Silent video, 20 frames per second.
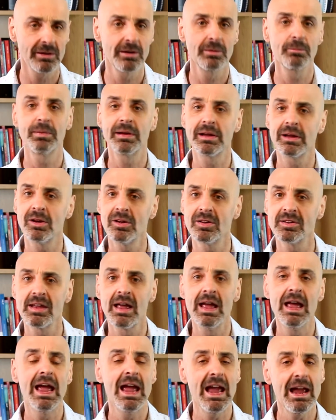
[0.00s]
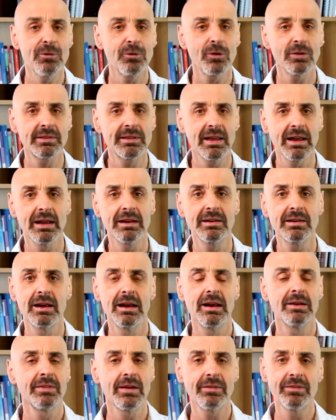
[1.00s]
because if I did,
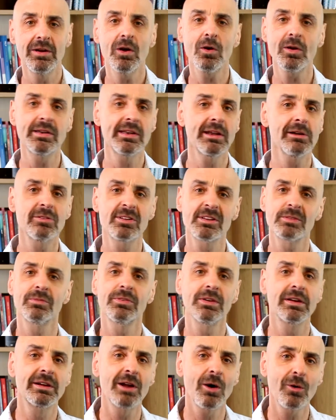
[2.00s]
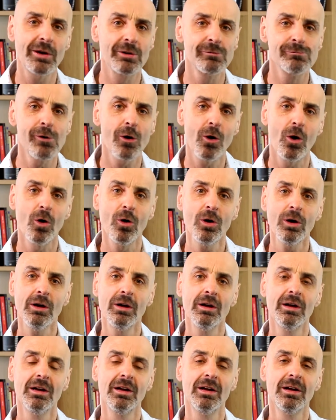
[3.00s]
then the idea of something going wrong
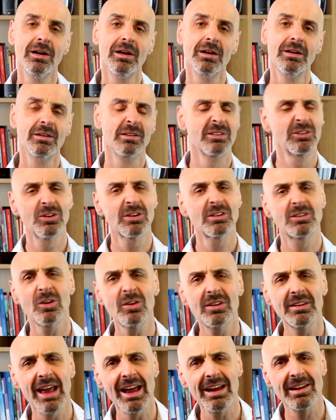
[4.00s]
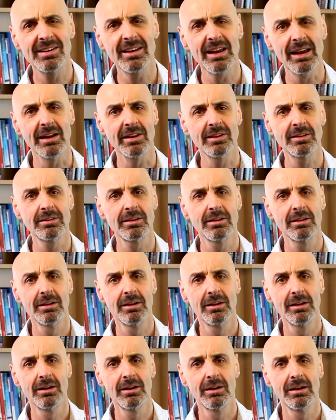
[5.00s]
just doesn't exist.
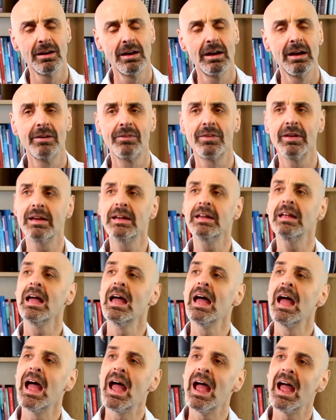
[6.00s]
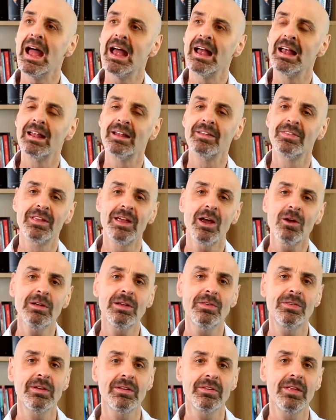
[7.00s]
The only
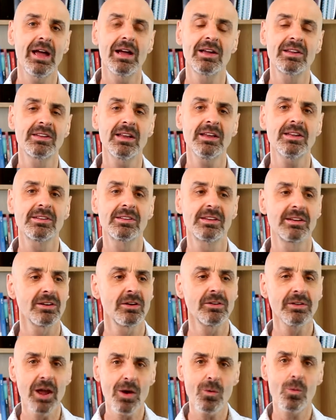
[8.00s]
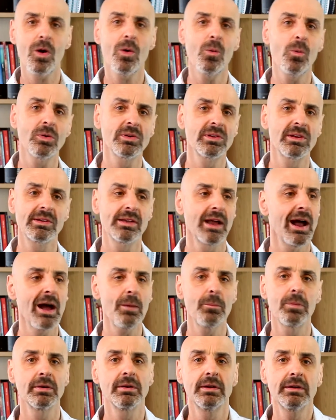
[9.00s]
thing that exists is I know what I wanted to
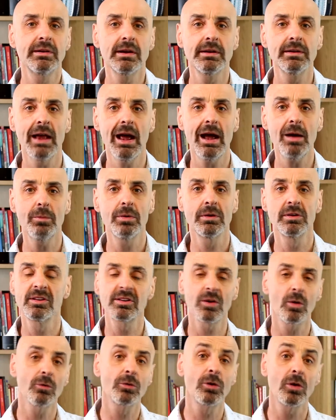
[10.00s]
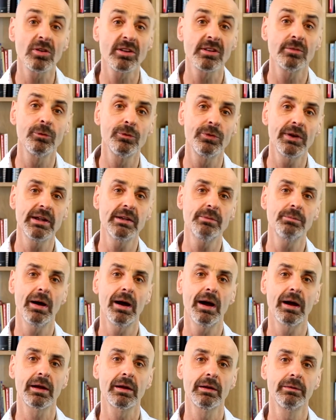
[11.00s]
happen, it didn't happen, so I've got some
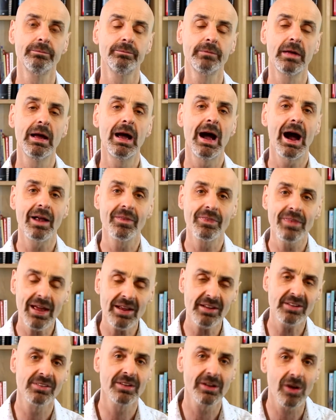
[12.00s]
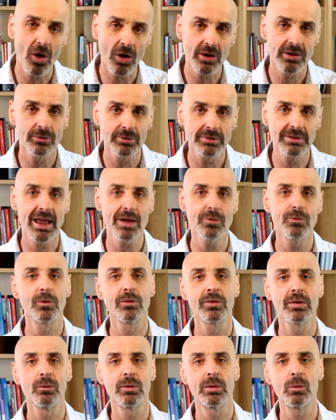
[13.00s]
feedback. And that's the kind of level
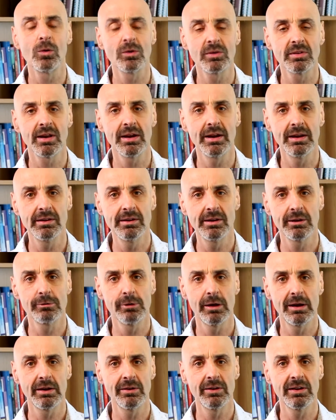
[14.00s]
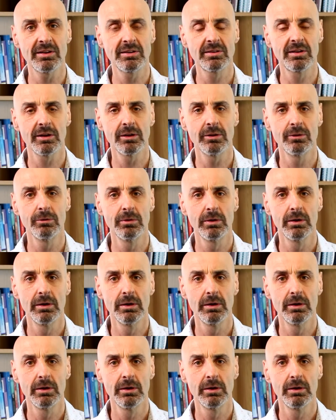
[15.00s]
that we want to integrate this to.